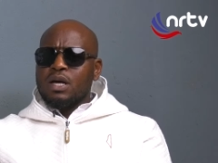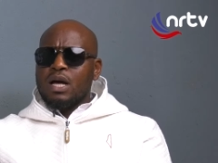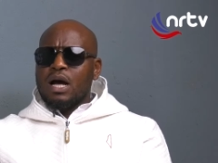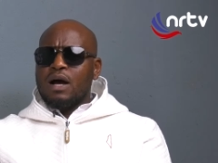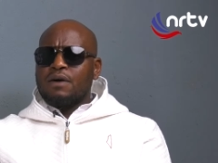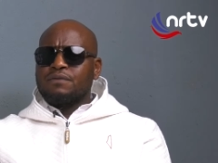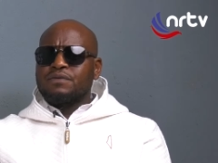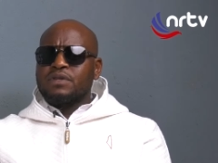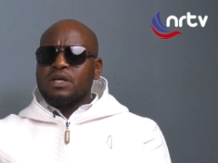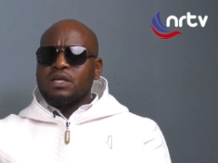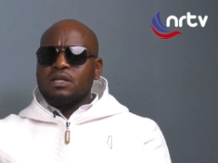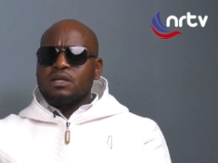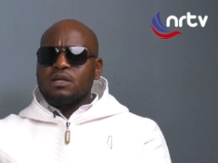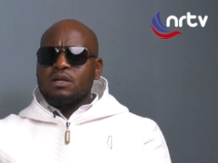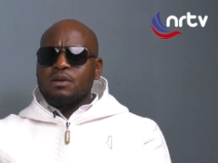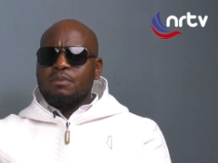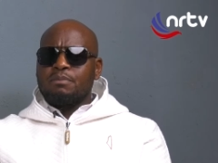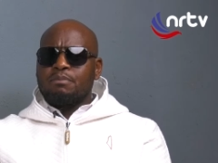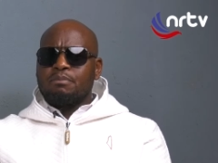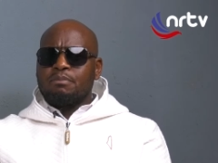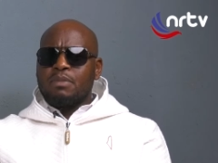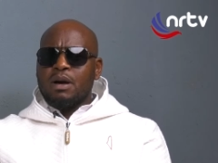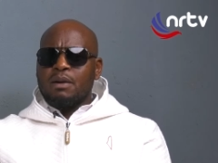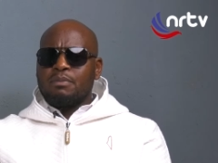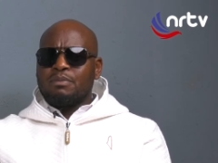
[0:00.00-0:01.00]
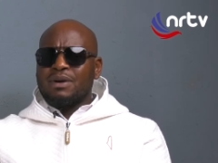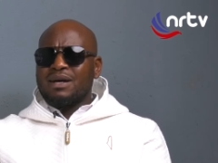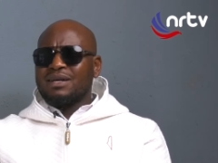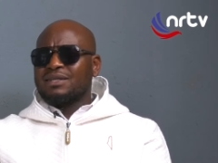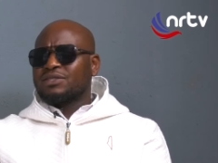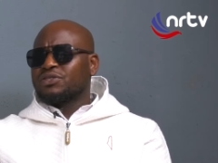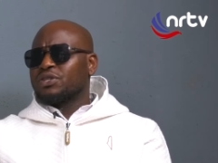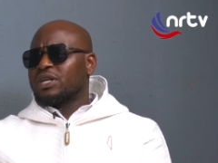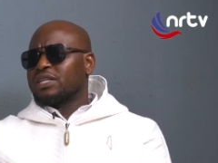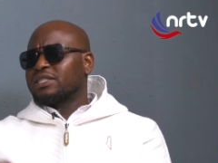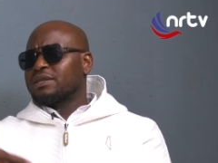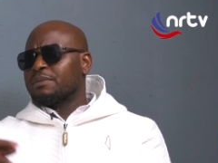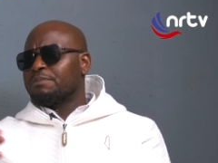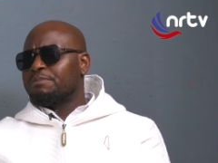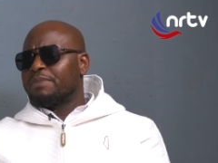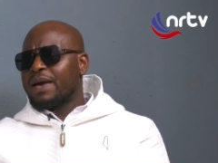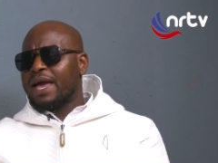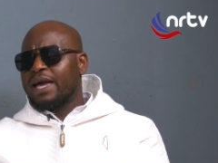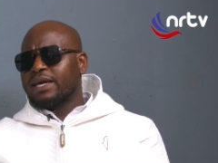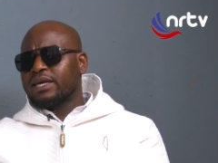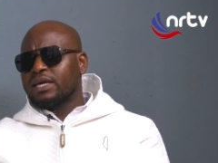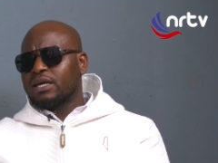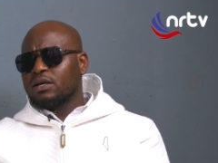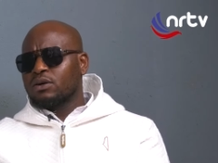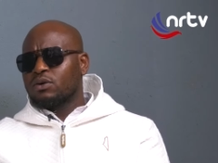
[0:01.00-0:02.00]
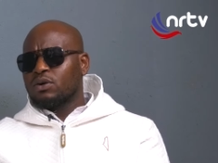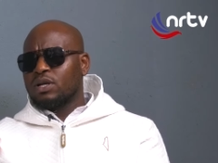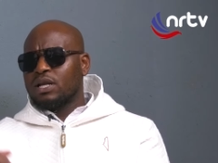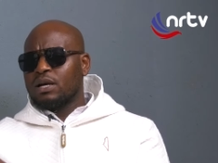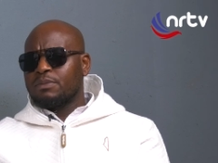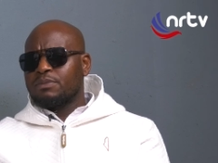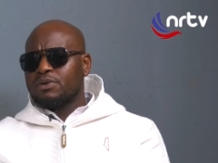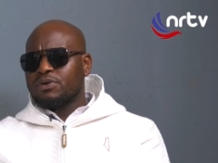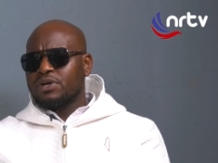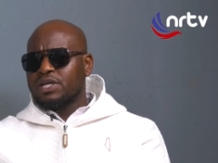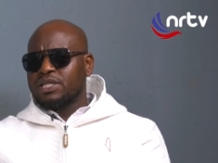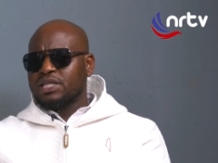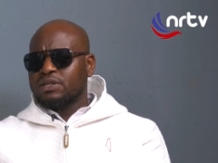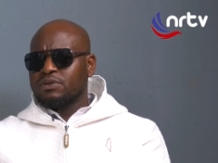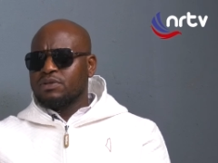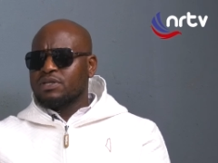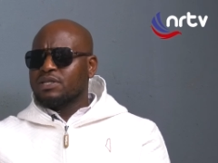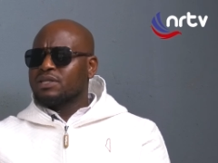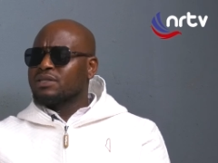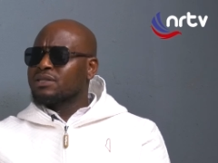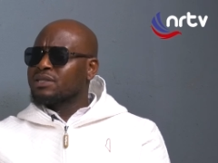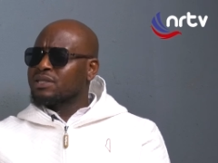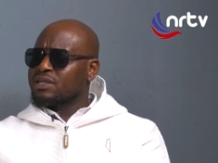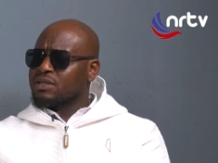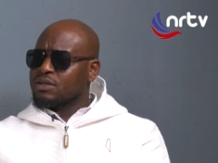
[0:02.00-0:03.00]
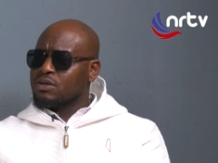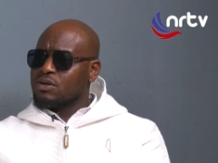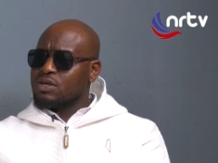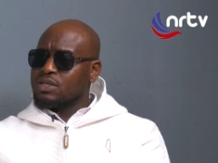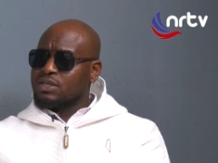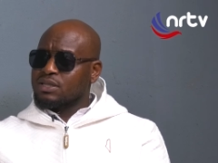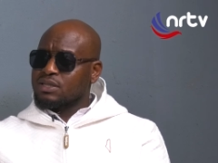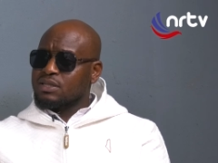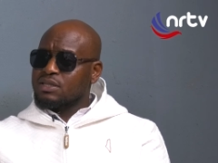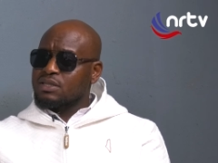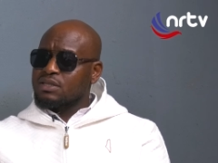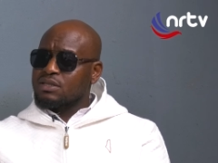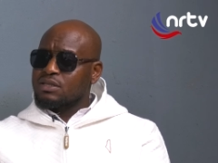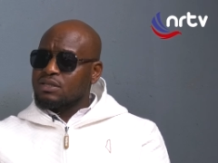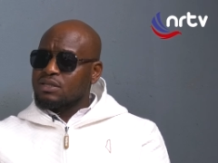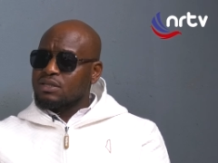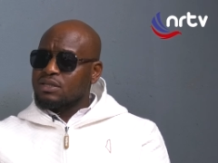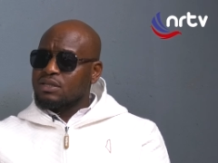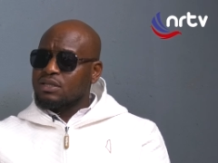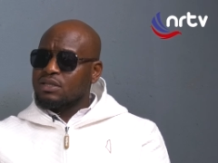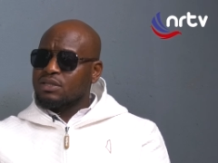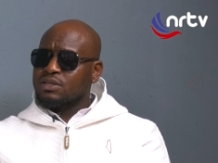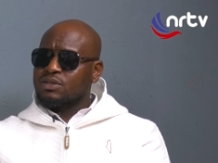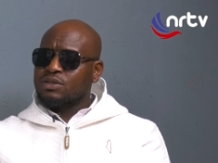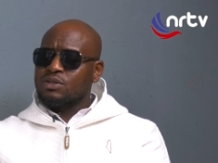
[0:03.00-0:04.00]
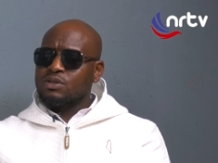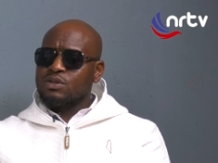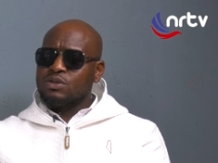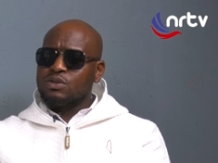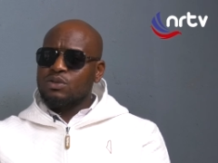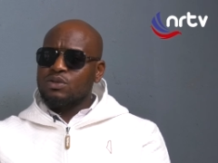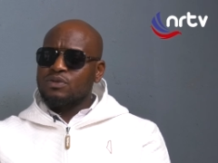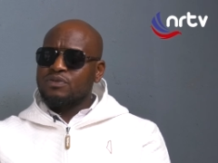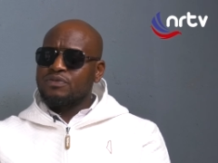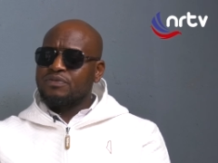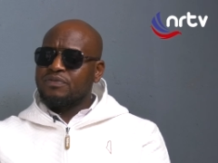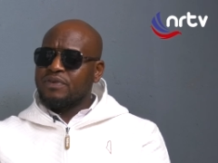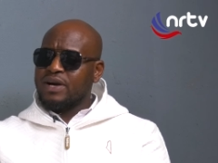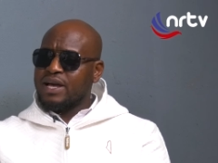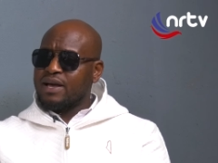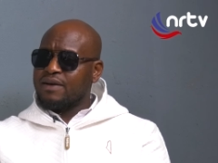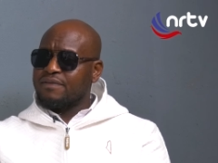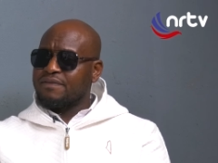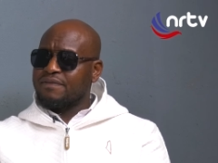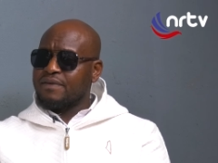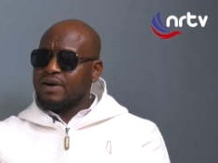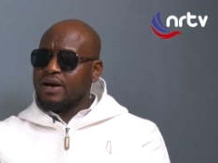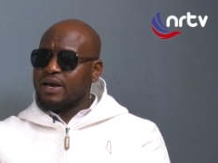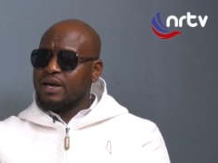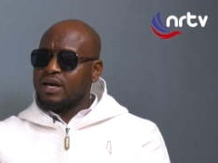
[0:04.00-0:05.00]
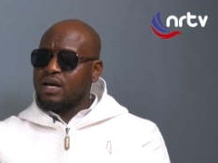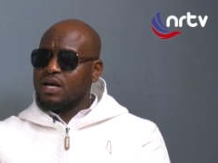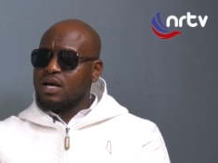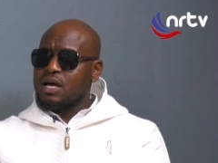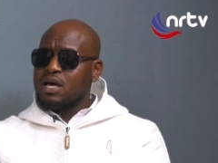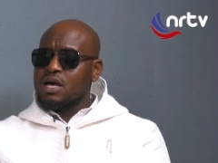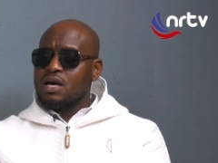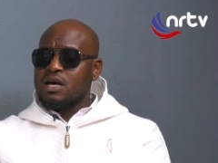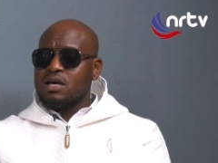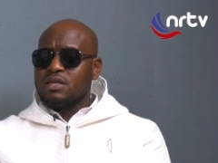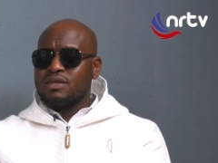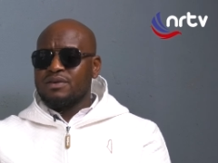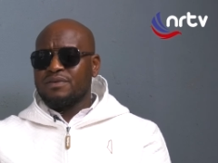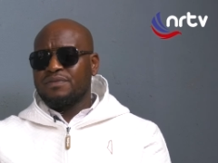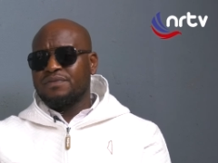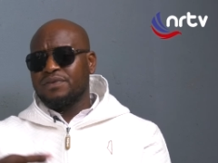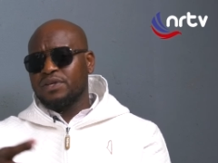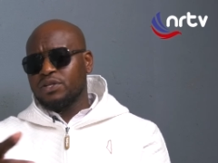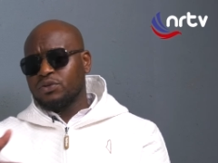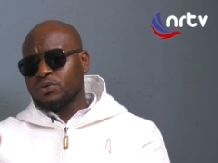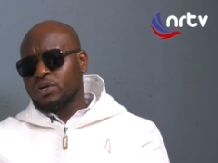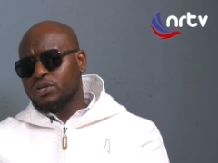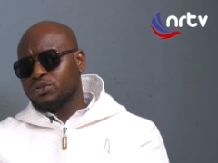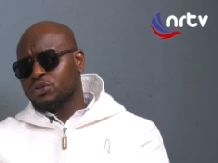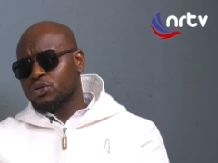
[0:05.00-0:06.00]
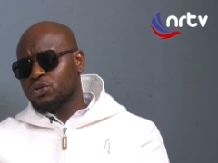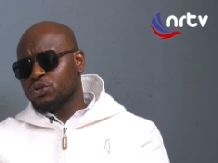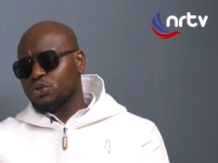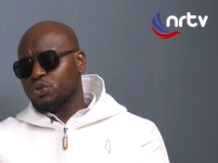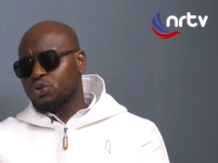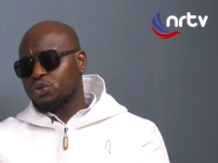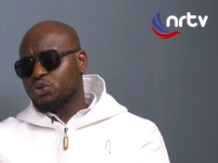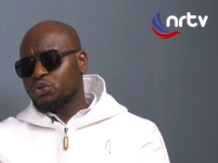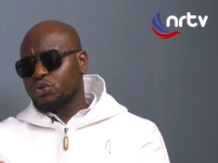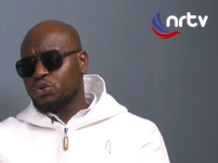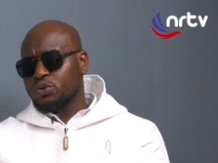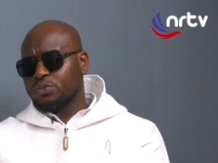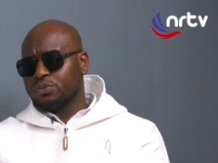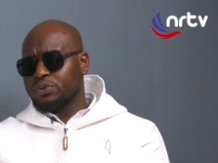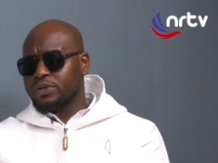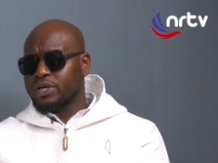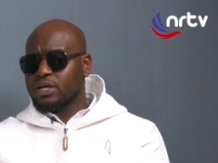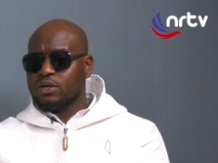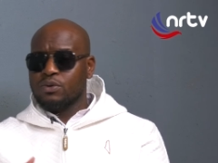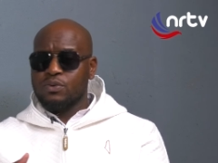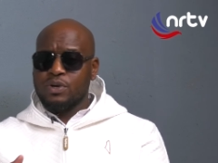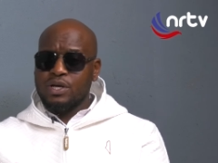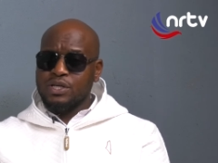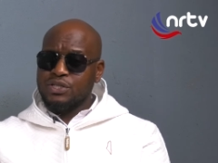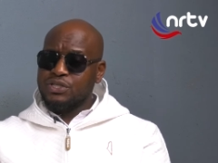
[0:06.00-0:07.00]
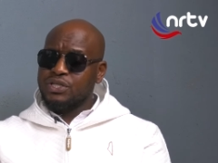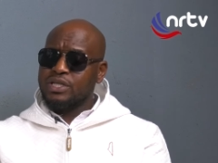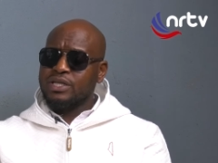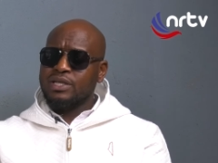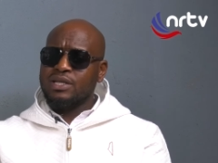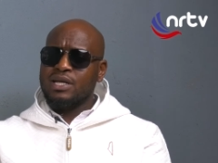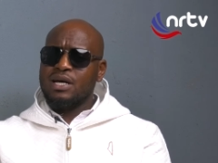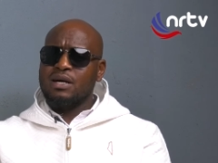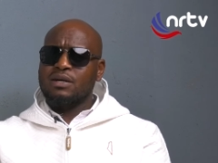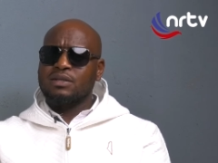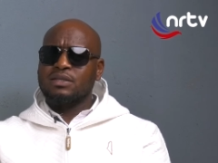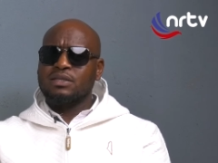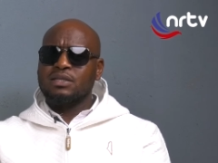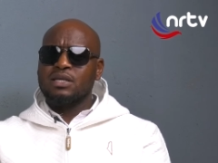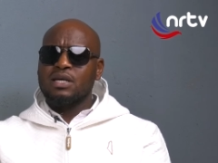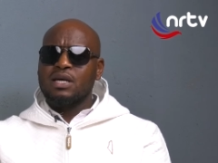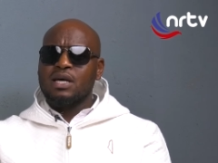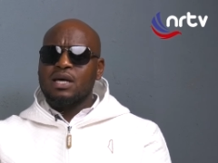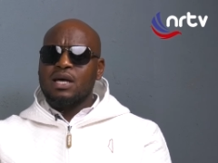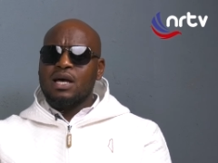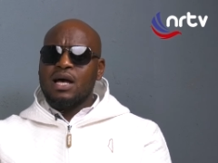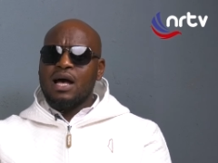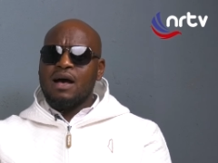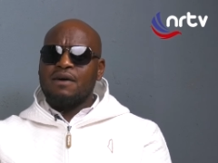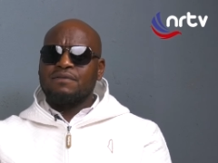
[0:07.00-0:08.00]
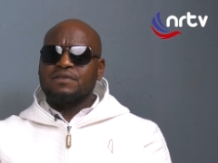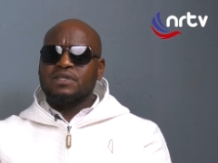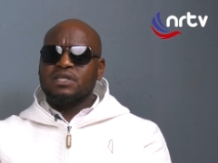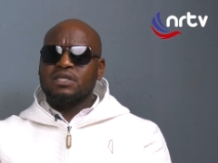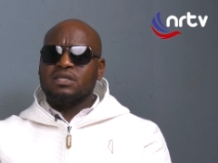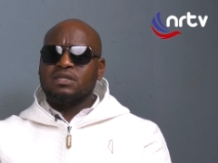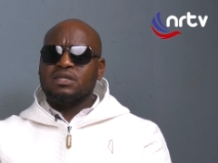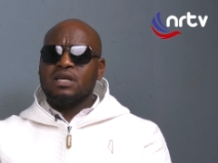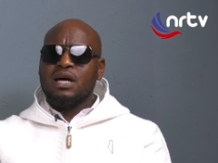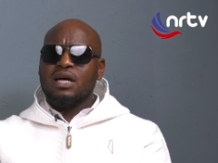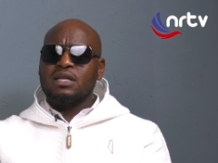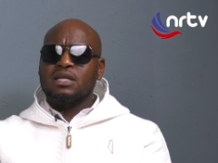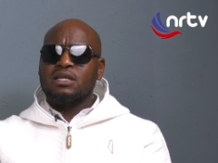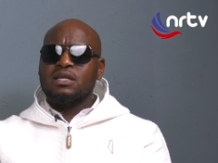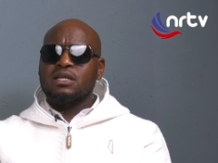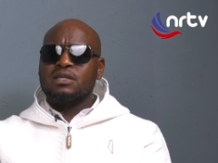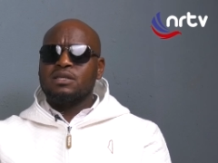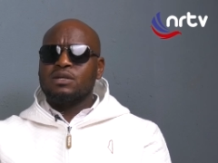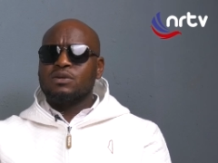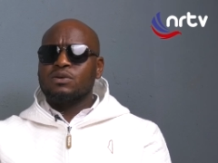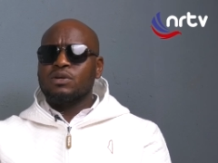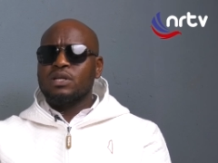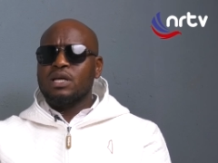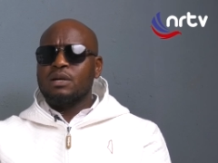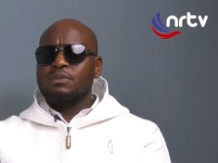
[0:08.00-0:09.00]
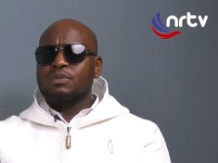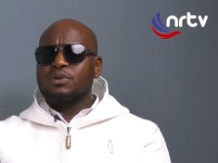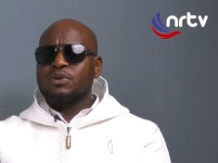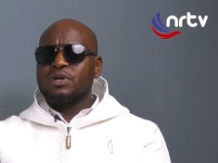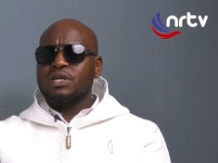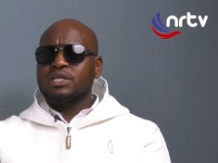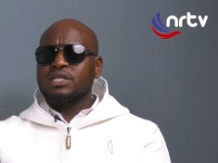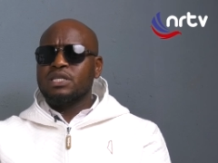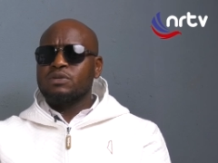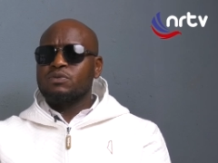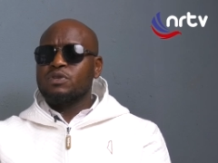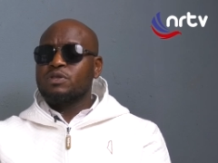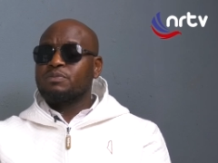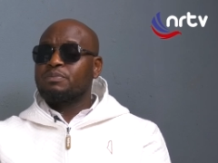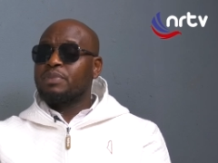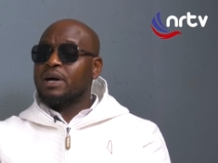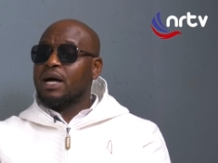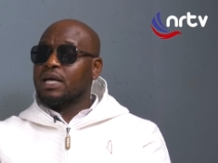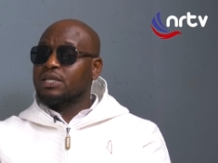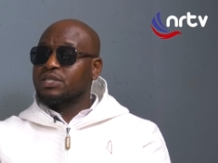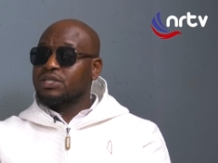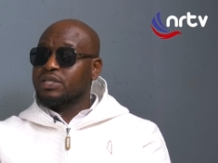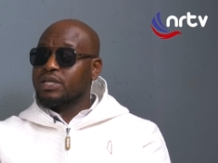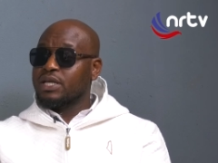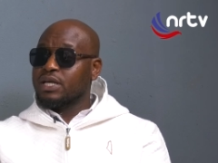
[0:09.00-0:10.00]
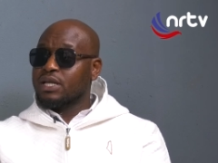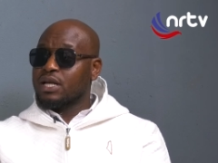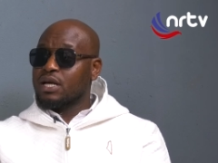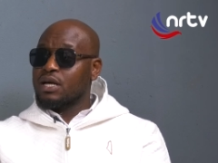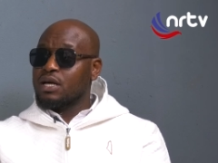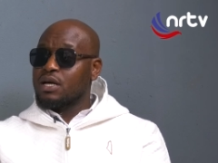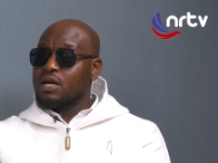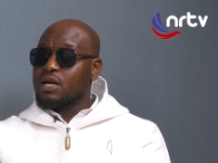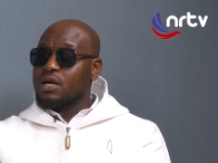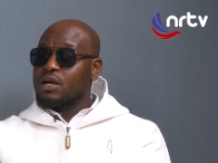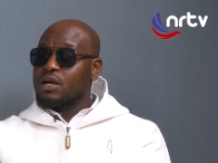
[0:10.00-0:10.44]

I've done a, should I say, banging collaboration with T Gonzi, yeah. a song called Fire Fire. The video is on YouTube, you can go and check it out. I've just done another collaboration with Pachera.